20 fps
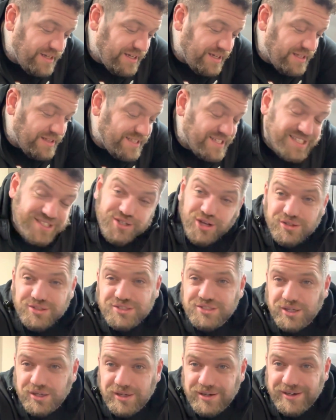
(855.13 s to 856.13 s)
This is
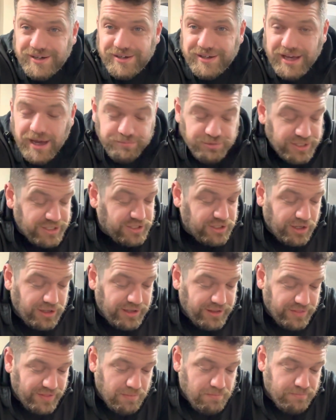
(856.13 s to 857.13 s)
also, I'm going to call
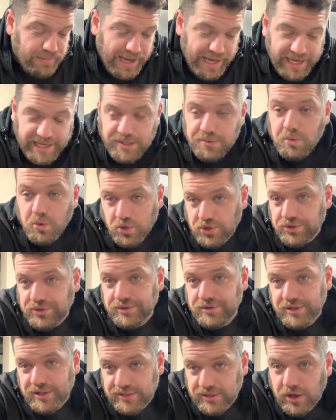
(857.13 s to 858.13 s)
it the Mark 1
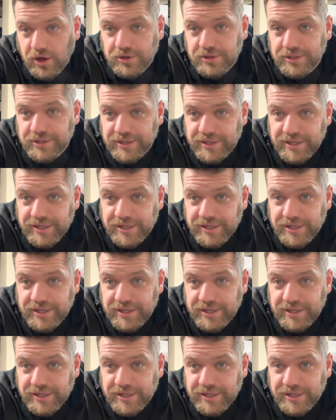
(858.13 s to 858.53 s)
clock.